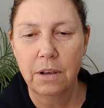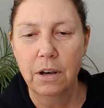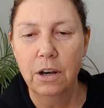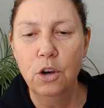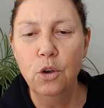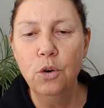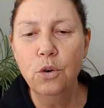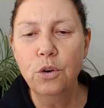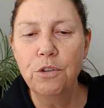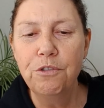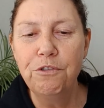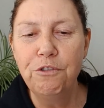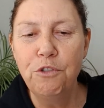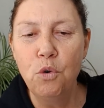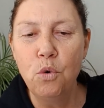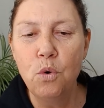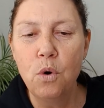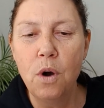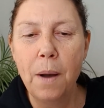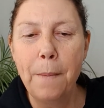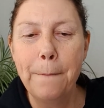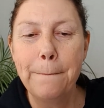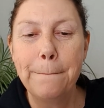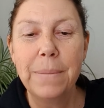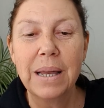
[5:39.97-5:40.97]
Look
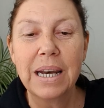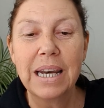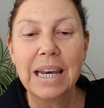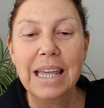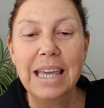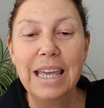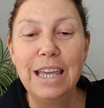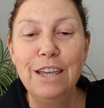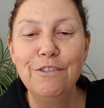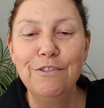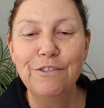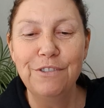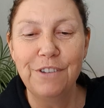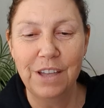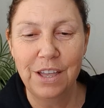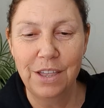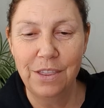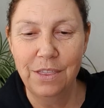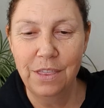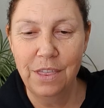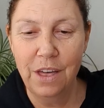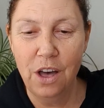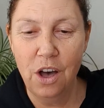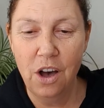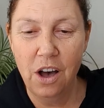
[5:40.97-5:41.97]
for belief
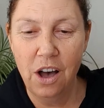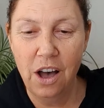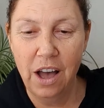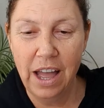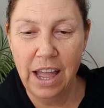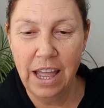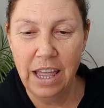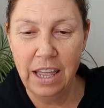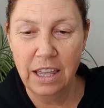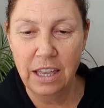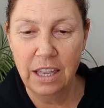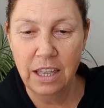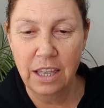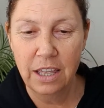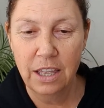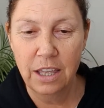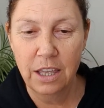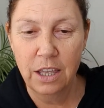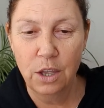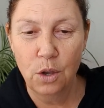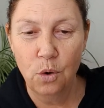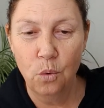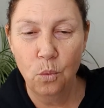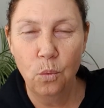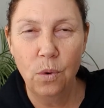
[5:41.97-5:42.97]
in the eye.
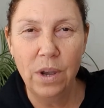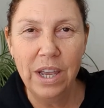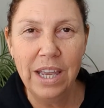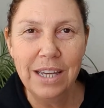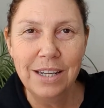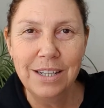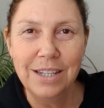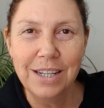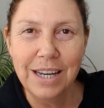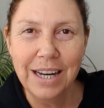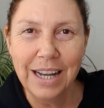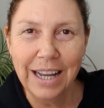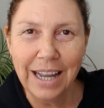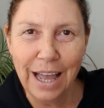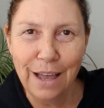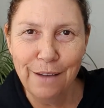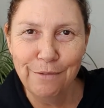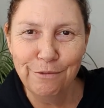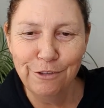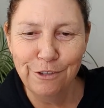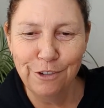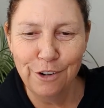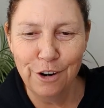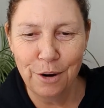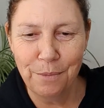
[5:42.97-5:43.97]
Where did it
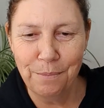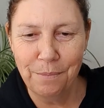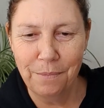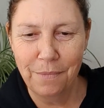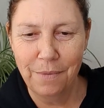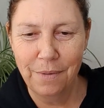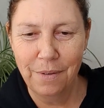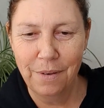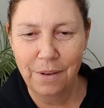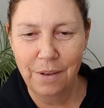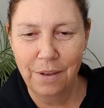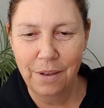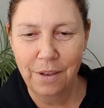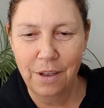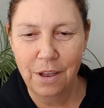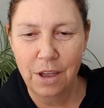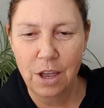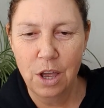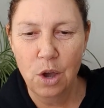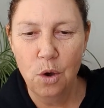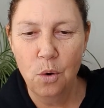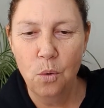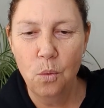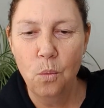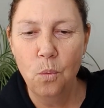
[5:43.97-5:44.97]
come from?
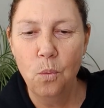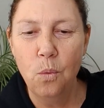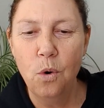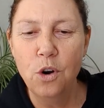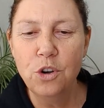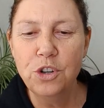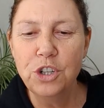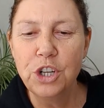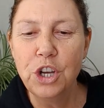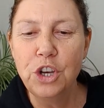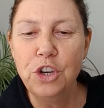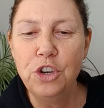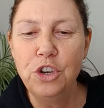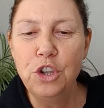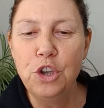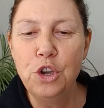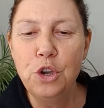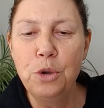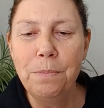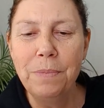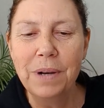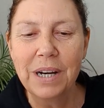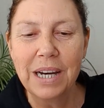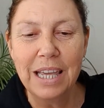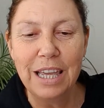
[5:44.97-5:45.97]
What new
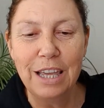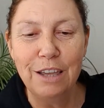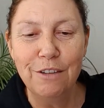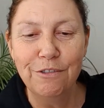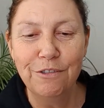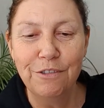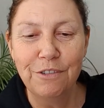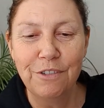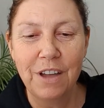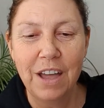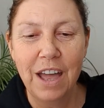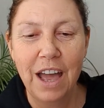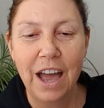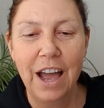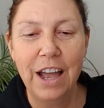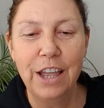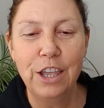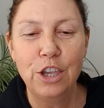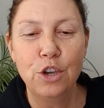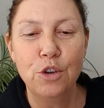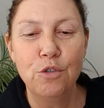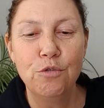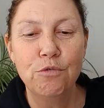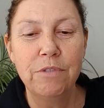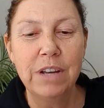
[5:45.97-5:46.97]
belief are
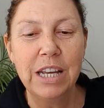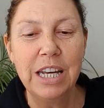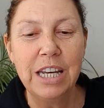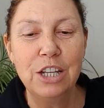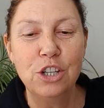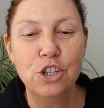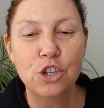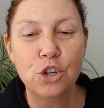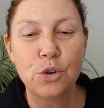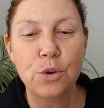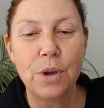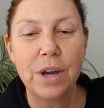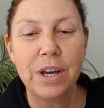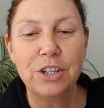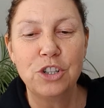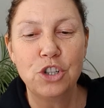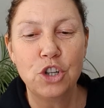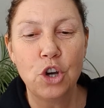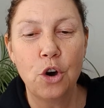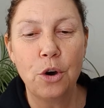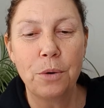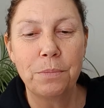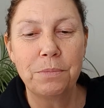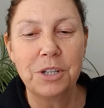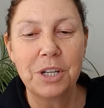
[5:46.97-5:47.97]
you ready to
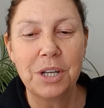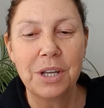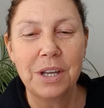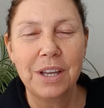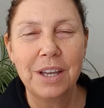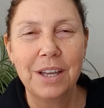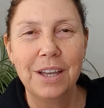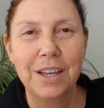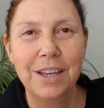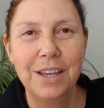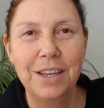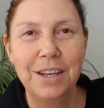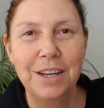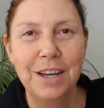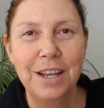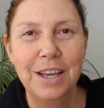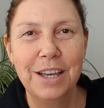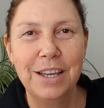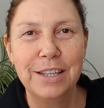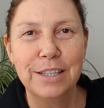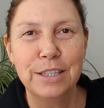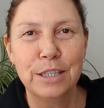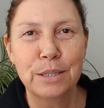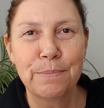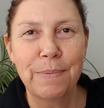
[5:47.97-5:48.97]
adopt in
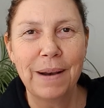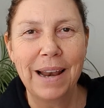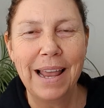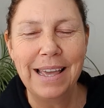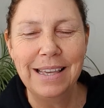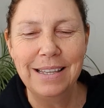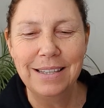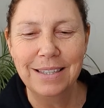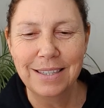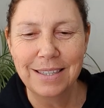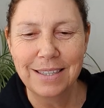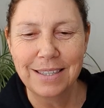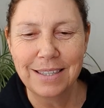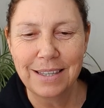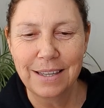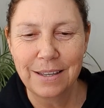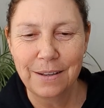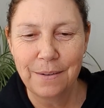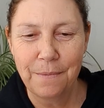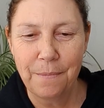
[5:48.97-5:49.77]
its place?